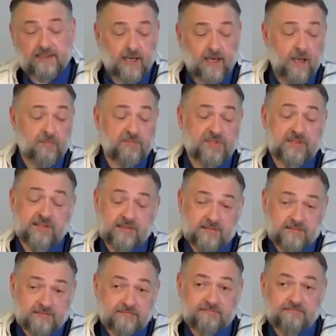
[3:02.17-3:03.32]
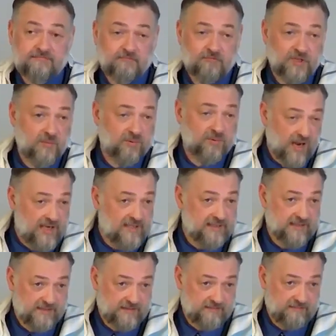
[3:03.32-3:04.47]
that comes with a
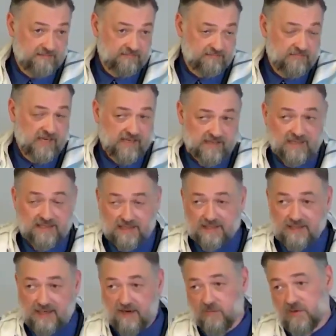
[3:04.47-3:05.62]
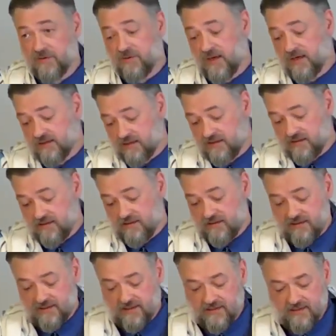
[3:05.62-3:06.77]
price. And that's the title of my drash,
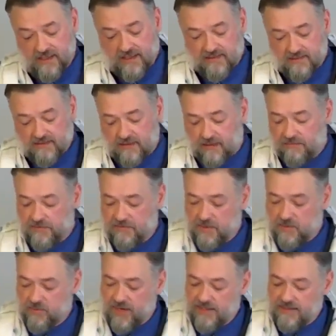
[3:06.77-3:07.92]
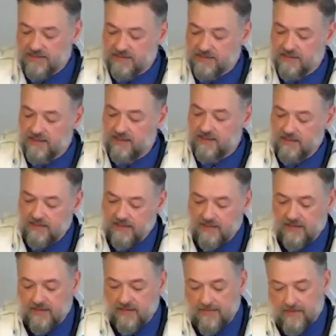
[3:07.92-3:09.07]
the success that comes with your price.
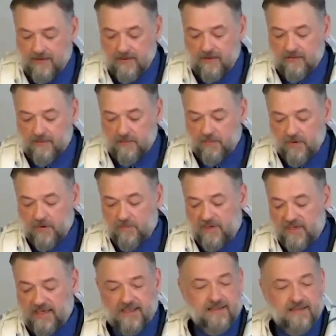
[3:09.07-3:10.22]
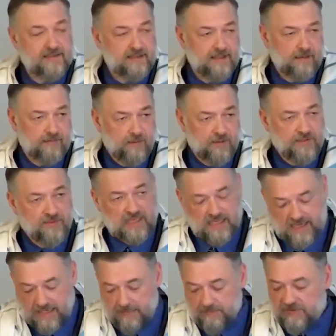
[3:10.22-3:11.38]
The book begins, of course, with the
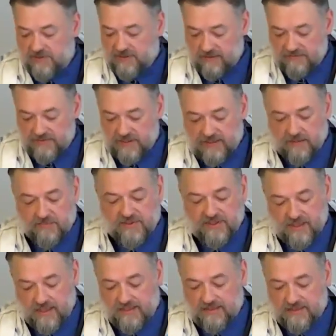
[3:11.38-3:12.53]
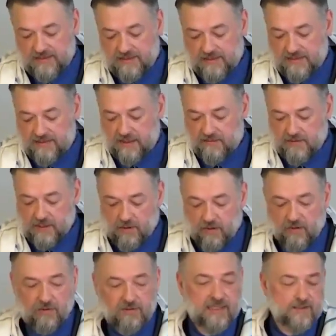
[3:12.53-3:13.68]
names of Jacob's sons as they are
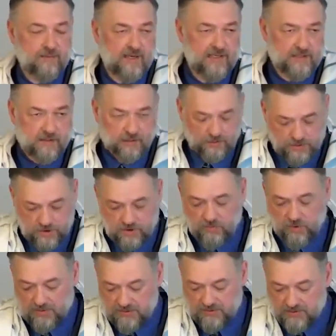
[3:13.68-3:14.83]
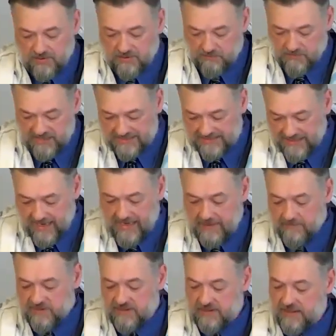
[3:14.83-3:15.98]
recalled. That's why it's called Shemot, means
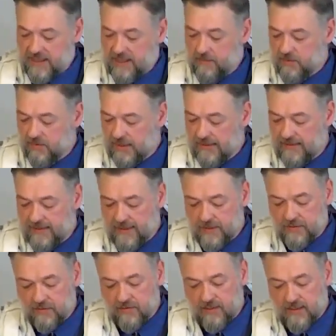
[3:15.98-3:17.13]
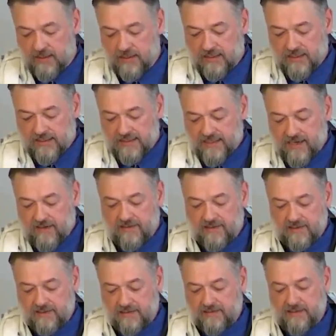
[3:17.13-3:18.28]
names in Hebrew. And then the Torah tells
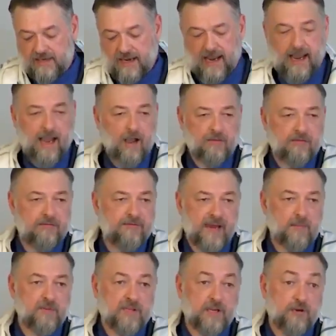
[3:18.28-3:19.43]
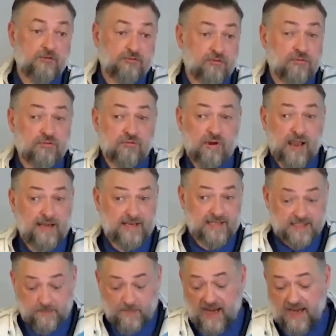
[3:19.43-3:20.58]
us how the family grew and
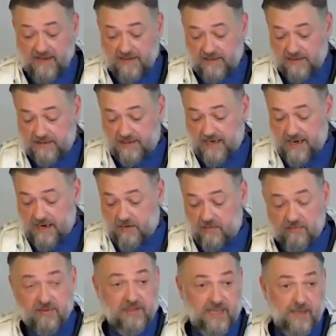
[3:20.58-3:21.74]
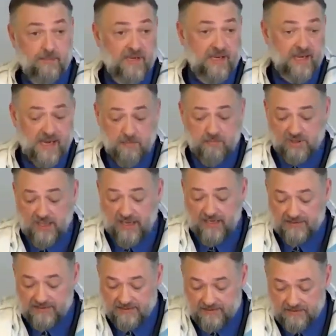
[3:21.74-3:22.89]
expanded, how they became
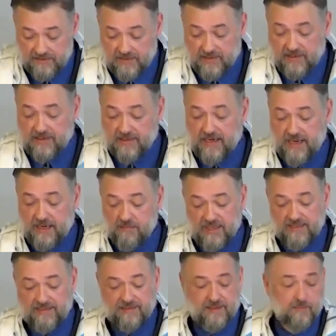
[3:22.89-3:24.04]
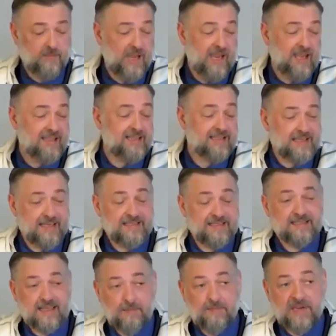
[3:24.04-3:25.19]
blessed. God blessed them, and it says
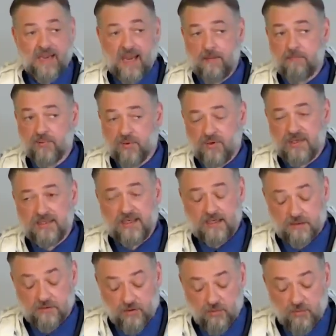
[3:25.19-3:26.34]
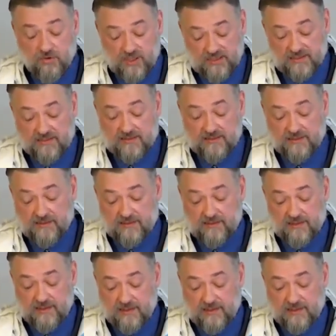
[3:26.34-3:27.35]
that they became pretty numerous.